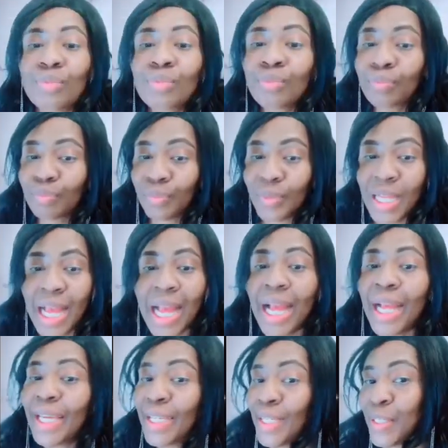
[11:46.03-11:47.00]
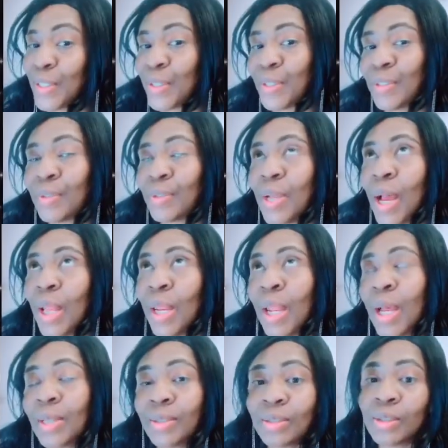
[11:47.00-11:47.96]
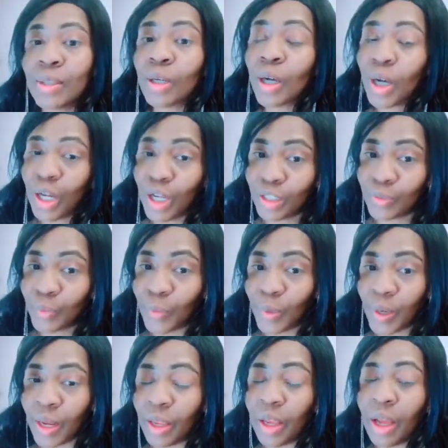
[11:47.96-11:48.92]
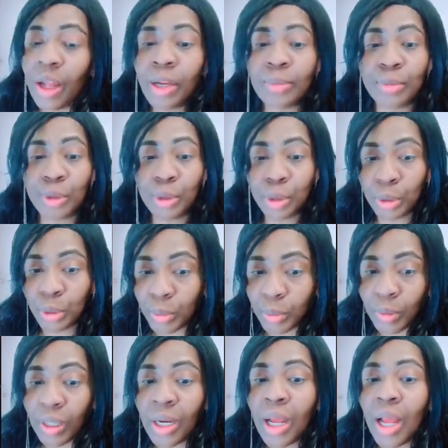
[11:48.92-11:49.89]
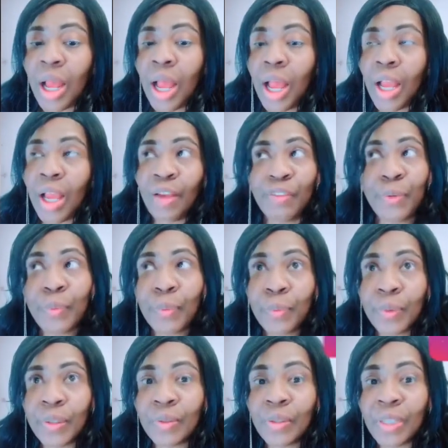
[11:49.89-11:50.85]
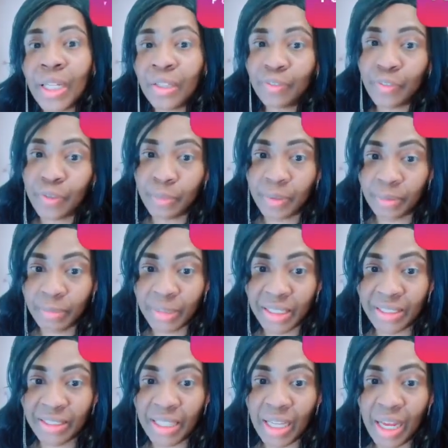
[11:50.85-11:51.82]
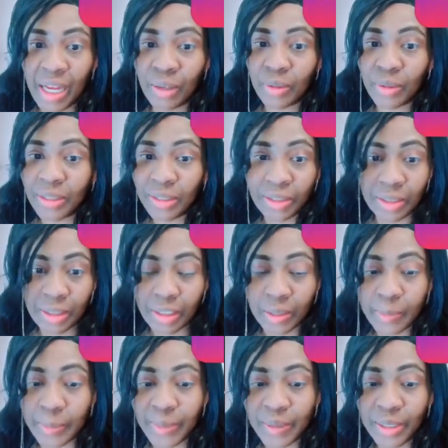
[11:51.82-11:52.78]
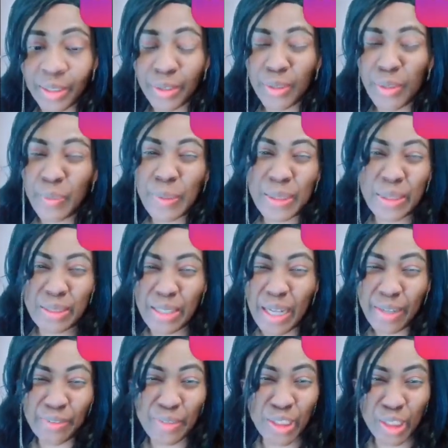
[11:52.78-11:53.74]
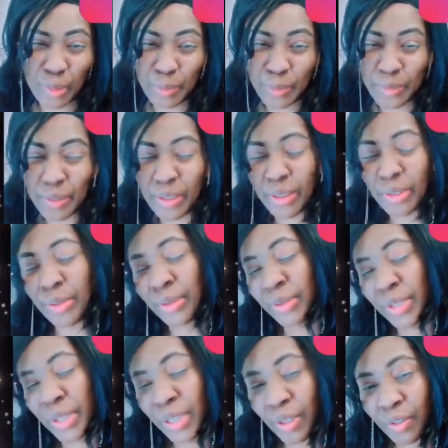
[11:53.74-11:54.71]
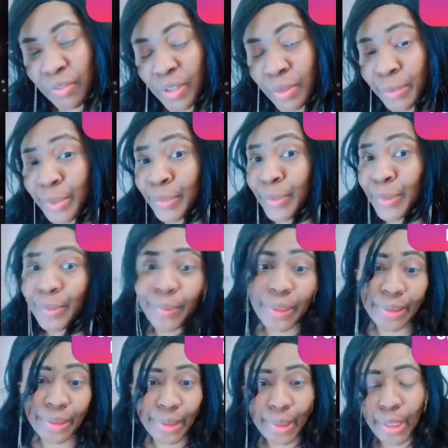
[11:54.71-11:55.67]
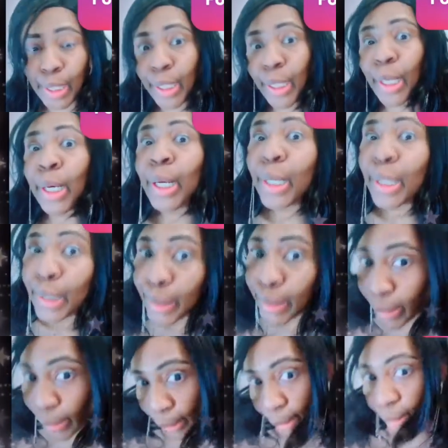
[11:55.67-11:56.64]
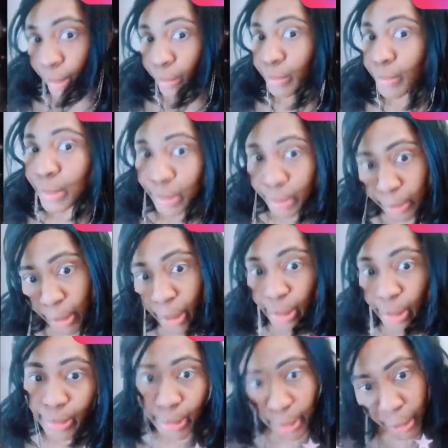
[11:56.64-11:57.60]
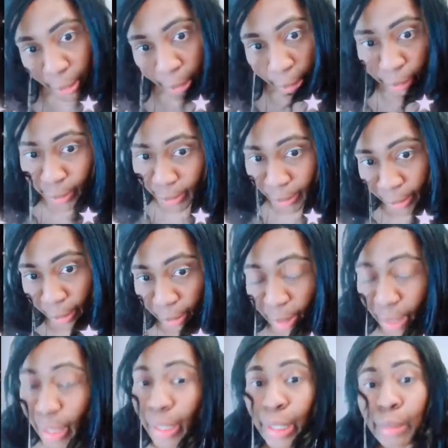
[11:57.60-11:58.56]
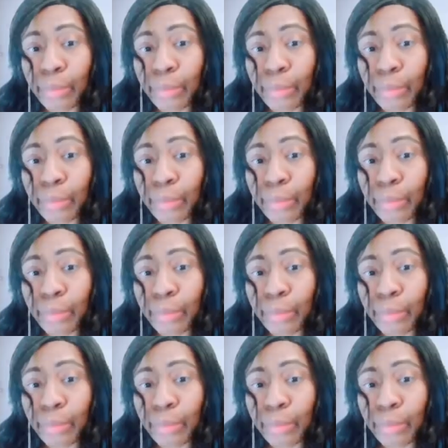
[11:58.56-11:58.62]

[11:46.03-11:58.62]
That is, I learned the hard way, and I'm sure everyone want to learn from somebody else's experience. You don't want to have the experience yourself and be regretting like, I am regretting. Yeah, I am